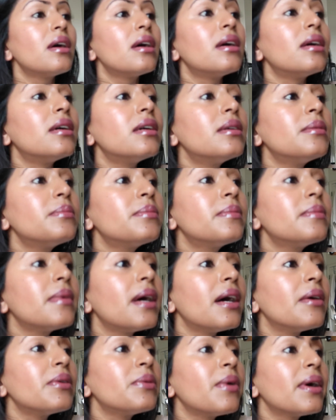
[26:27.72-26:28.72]

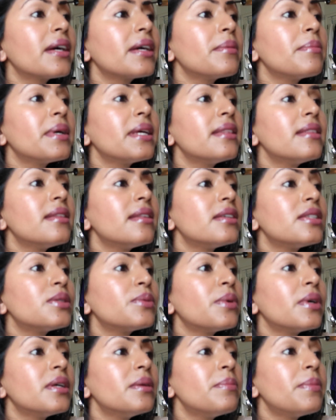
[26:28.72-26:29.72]
I would recommend
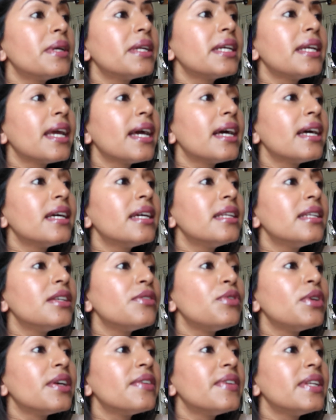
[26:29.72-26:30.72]
this one. But again,
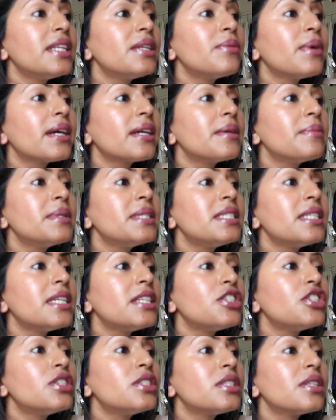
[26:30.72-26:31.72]
if you have any
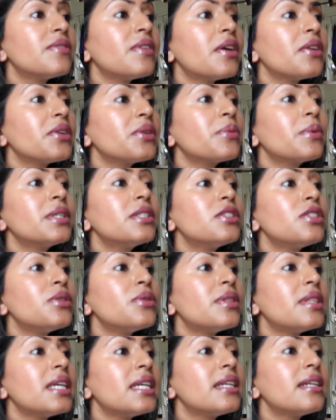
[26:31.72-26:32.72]
recommendations of other ones
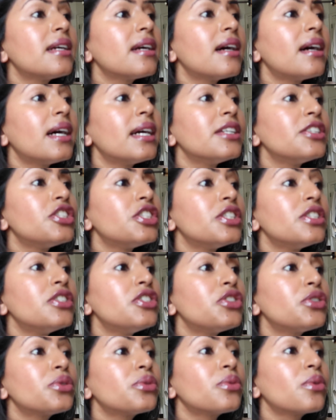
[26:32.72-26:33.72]
you think I should
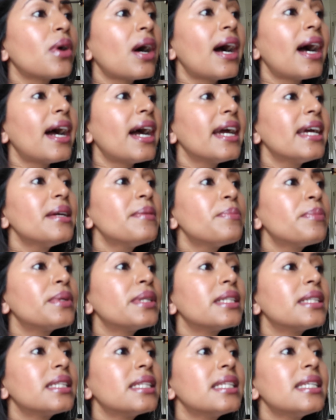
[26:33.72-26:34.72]
try,
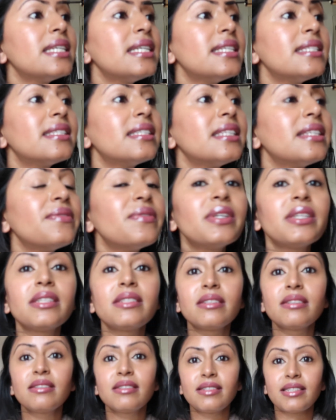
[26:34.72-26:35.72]
please leave it
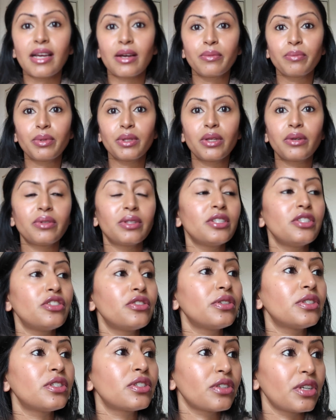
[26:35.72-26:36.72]
down below in the
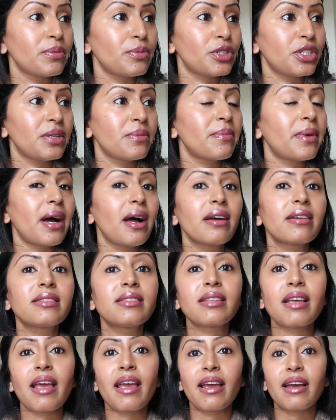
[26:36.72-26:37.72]
description box
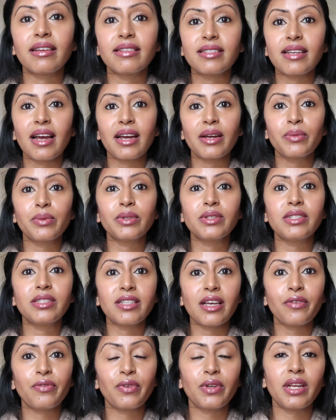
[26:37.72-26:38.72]
and I will
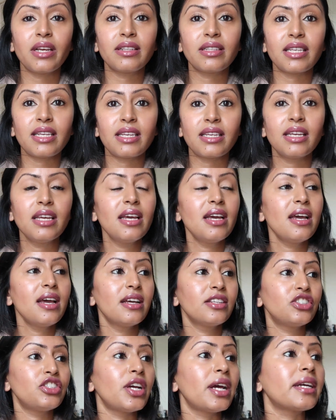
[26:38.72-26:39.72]
definitely
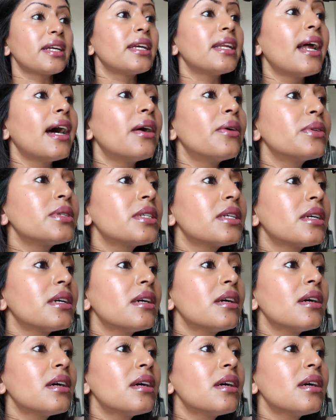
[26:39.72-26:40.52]
check it out.